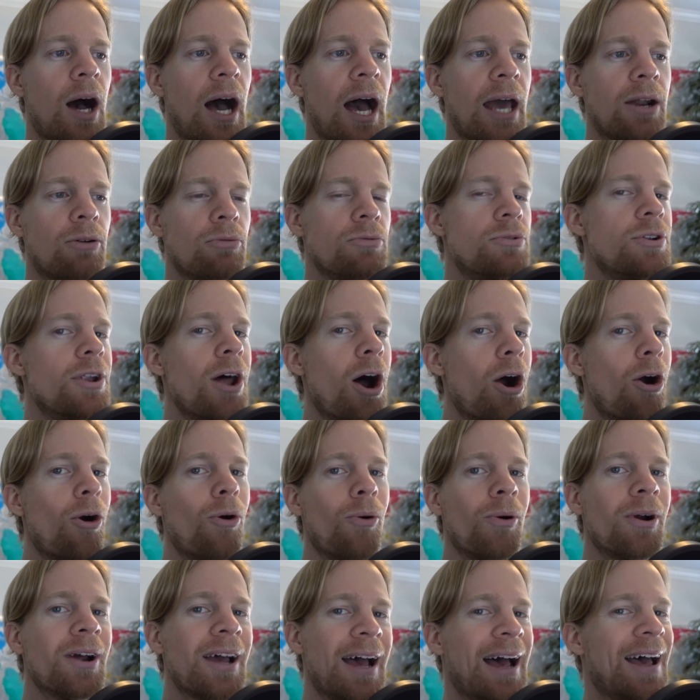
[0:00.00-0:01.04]
don't
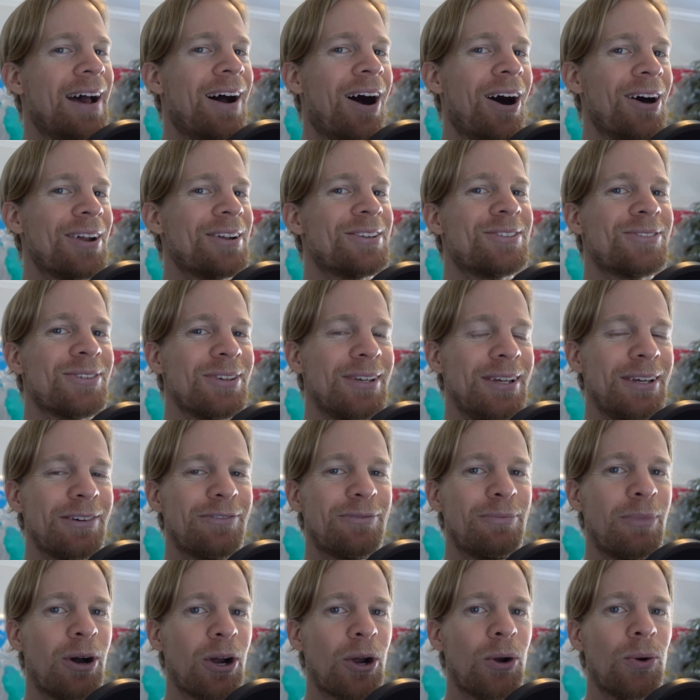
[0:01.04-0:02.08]
know honestly
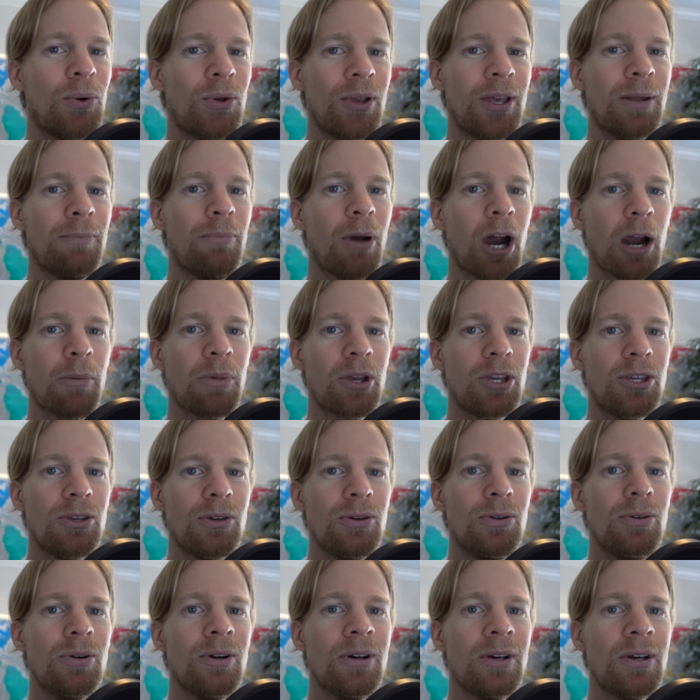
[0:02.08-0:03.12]
if Mongolian
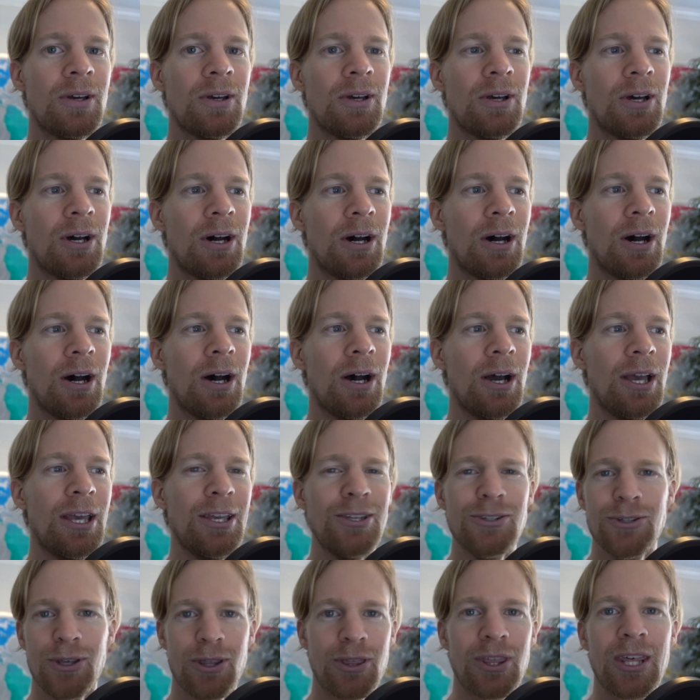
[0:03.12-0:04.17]
barbecue
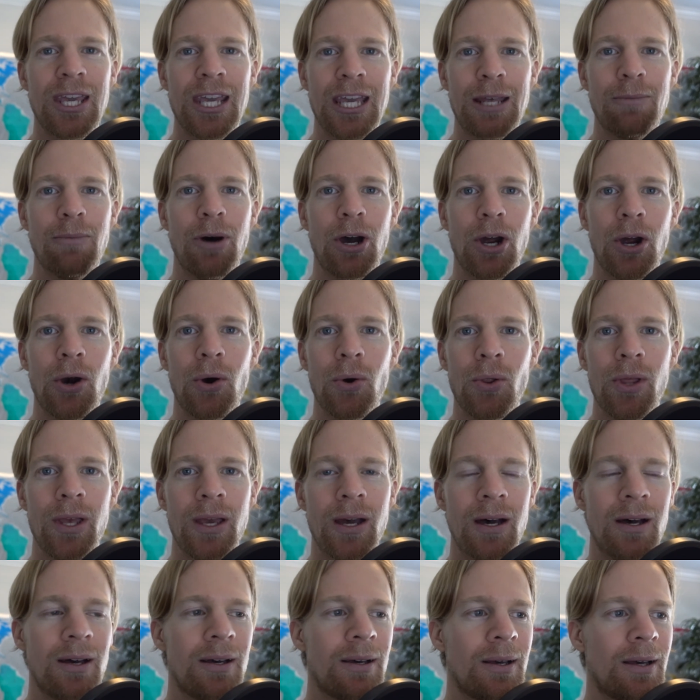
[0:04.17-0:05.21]
is a thing in
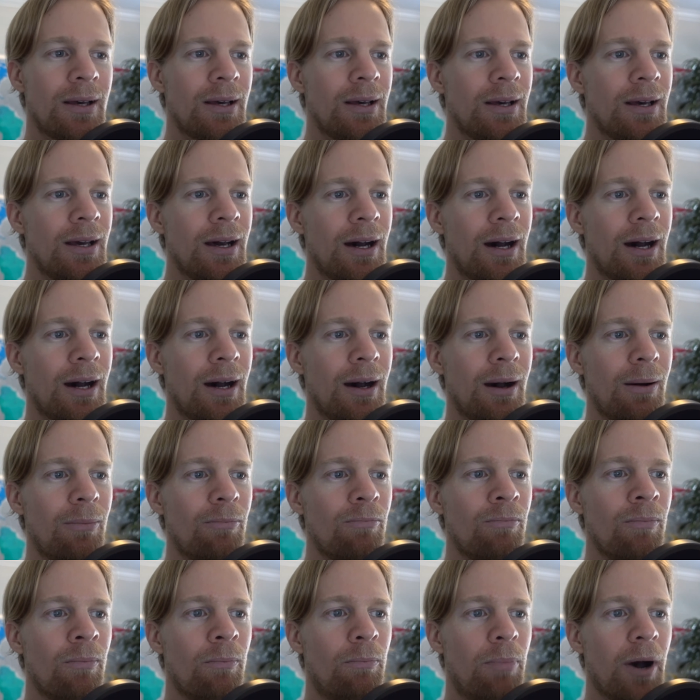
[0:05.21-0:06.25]
Mongolia.
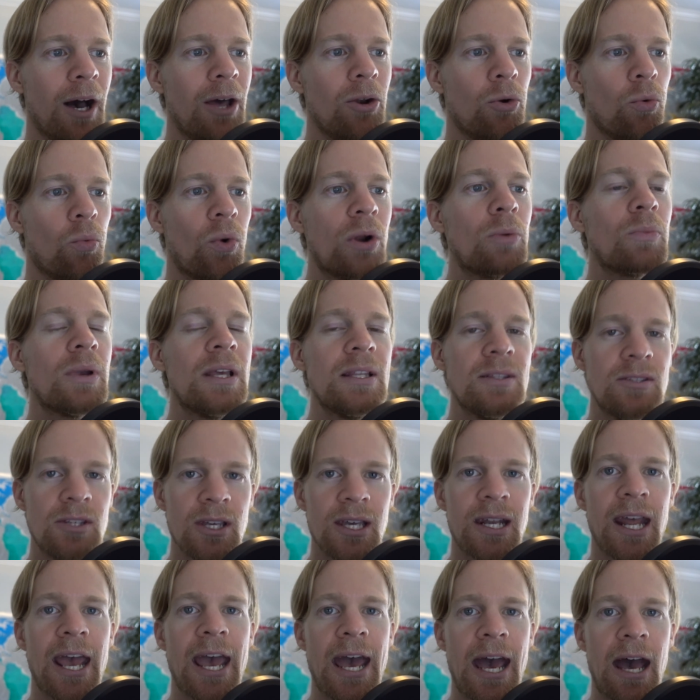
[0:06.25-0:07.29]
But when we
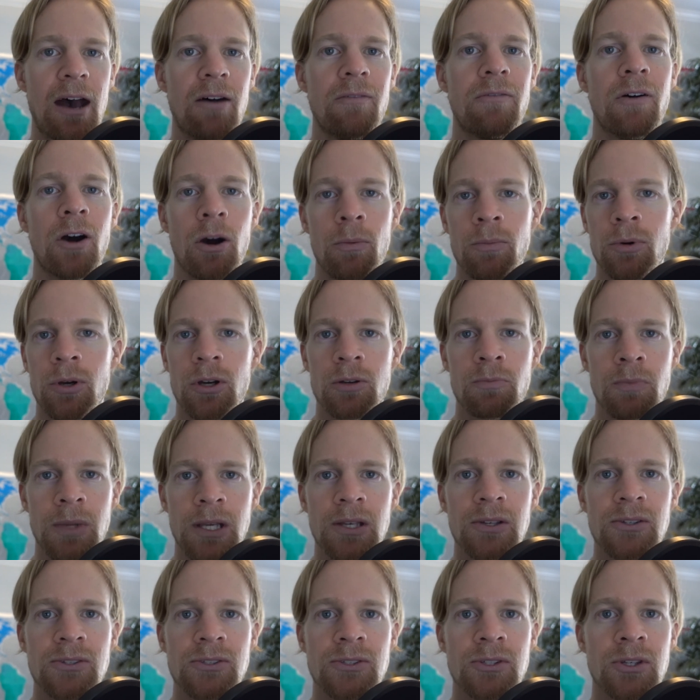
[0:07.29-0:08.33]
did have home-cooked
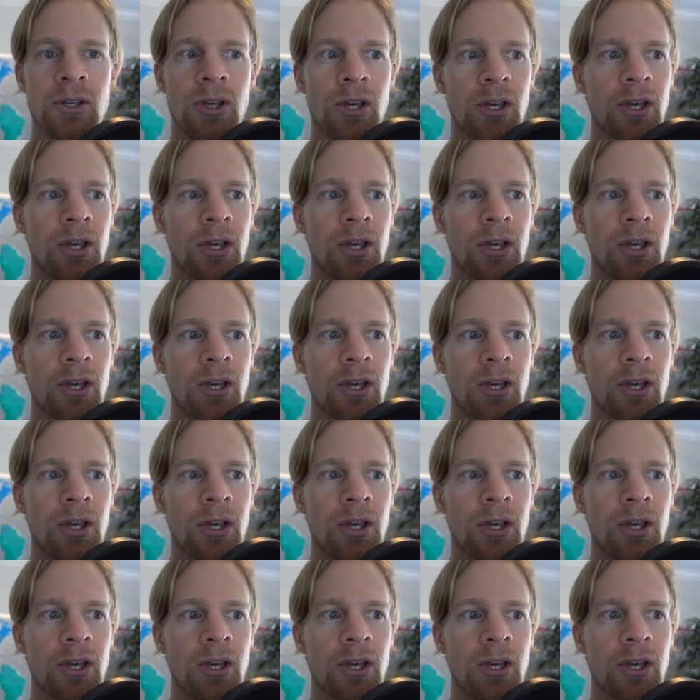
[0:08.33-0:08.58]
meals,